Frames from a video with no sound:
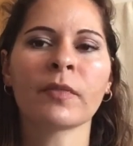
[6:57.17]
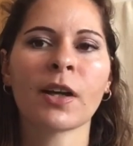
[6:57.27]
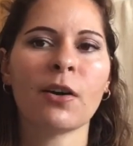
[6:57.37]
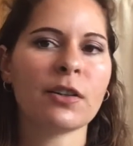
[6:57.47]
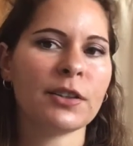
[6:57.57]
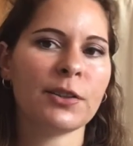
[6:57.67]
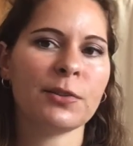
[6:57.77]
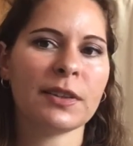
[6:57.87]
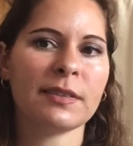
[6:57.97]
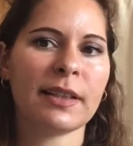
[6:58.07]
or in
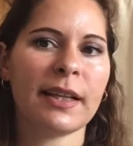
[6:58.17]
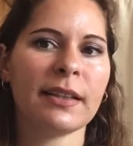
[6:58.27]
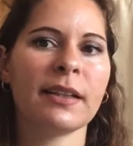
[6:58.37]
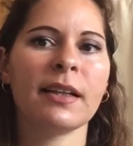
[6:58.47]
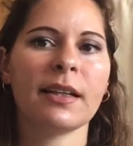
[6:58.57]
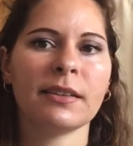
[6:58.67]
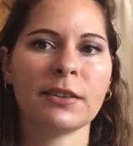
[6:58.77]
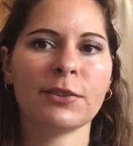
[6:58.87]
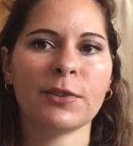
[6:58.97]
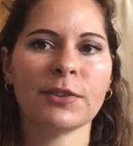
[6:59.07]
USA, and
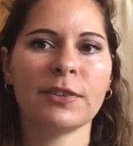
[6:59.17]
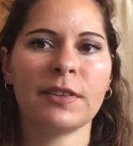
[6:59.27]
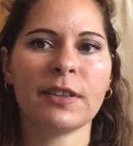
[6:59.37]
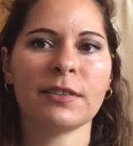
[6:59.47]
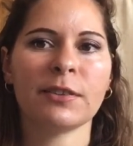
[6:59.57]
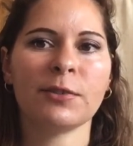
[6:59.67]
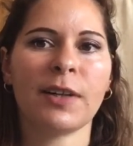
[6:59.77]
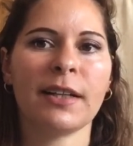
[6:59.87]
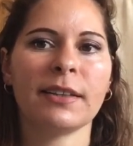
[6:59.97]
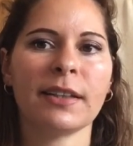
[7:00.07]
this was the reason
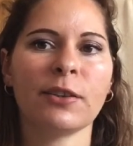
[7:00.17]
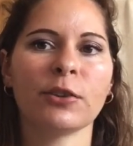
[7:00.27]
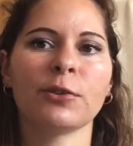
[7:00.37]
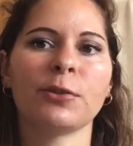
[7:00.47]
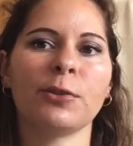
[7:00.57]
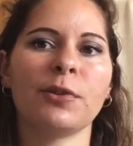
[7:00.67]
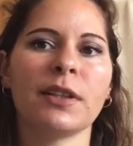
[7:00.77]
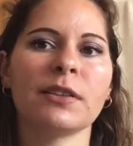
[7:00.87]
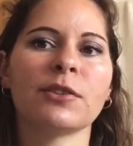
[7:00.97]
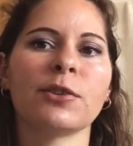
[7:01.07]
why they got fluent so